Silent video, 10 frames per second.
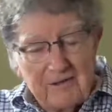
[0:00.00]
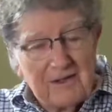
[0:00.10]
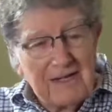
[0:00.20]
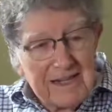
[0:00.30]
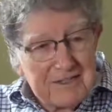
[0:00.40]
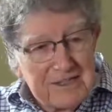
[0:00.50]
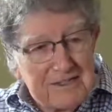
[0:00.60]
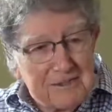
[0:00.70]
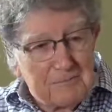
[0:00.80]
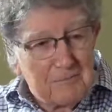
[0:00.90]
the
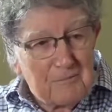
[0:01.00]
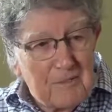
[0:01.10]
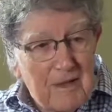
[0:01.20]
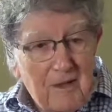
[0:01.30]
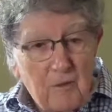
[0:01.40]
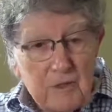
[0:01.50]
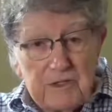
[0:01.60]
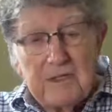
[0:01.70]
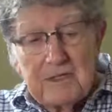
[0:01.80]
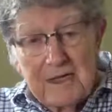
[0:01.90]
Lexington,
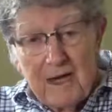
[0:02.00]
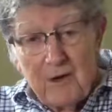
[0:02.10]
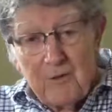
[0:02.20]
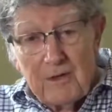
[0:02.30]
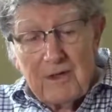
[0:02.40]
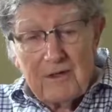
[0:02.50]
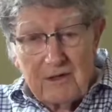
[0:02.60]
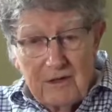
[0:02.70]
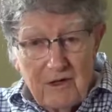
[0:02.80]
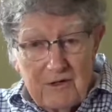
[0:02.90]
which is now the
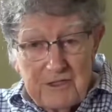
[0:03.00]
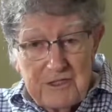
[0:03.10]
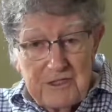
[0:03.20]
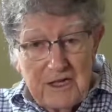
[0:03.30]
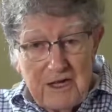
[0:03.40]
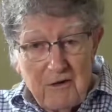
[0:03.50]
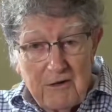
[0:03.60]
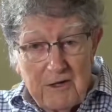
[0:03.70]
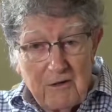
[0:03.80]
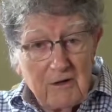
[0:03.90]
largest
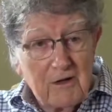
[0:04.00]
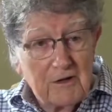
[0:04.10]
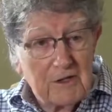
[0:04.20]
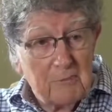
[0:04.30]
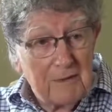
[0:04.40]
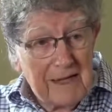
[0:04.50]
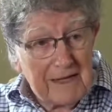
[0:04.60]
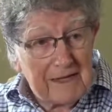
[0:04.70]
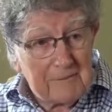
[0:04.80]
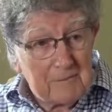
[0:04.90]
carrier on the
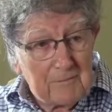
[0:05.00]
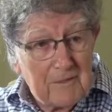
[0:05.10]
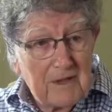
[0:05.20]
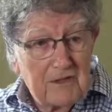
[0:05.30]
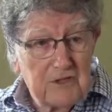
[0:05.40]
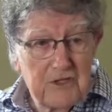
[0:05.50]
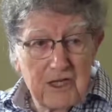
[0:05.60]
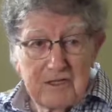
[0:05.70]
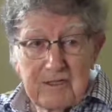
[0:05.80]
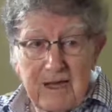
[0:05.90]
planet.
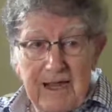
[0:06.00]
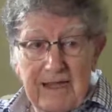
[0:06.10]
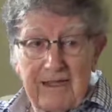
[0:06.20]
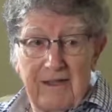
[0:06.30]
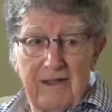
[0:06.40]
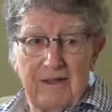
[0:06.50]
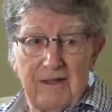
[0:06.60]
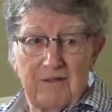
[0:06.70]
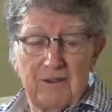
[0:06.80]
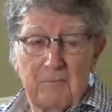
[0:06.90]
Just like
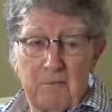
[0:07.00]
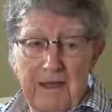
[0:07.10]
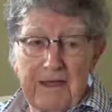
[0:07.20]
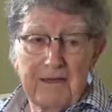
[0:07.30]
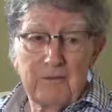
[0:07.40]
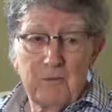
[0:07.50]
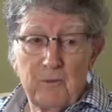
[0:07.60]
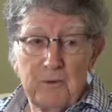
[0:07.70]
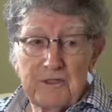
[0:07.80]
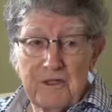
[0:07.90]
the Macon
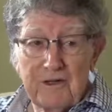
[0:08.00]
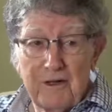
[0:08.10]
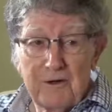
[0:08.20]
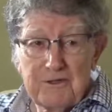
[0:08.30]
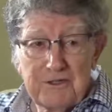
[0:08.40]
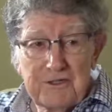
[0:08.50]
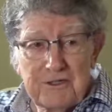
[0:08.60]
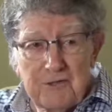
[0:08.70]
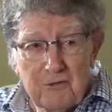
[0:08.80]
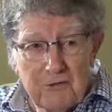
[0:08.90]
was the
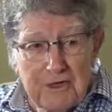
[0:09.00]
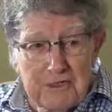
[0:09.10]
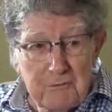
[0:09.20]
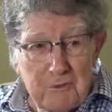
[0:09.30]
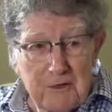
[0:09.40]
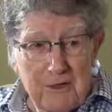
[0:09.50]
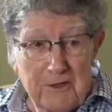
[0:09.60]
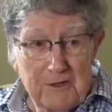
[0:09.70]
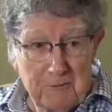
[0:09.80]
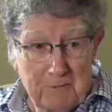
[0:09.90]
largest dirigible
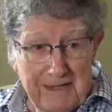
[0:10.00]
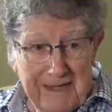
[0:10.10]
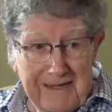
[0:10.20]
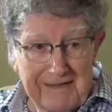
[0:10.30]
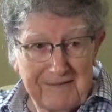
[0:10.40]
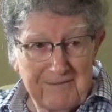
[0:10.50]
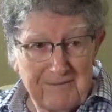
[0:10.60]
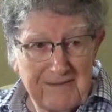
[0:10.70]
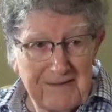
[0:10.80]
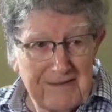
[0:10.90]
on the planet.
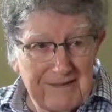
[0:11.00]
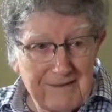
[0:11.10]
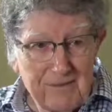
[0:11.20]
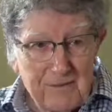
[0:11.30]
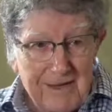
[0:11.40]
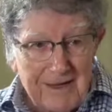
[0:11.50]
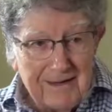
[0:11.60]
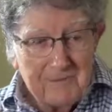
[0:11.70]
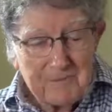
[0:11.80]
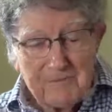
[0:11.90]
Okay?
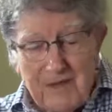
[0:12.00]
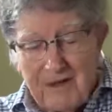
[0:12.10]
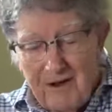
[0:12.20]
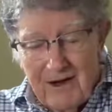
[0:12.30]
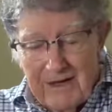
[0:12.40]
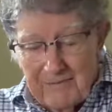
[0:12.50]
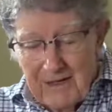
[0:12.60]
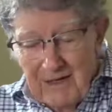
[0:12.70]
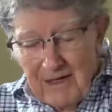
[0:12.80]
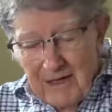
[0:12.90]
All right.
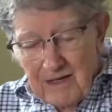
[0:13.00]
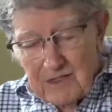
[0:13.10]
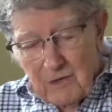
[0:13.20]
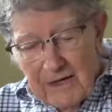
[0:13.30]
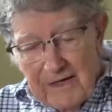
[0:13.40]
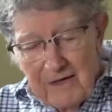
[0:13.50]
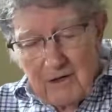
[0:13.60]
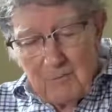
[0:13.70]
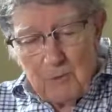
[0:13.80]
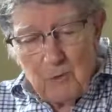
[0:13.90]
So I get
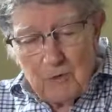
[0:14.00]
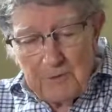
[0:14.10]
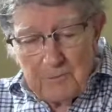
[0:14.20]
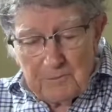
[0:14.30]
on board.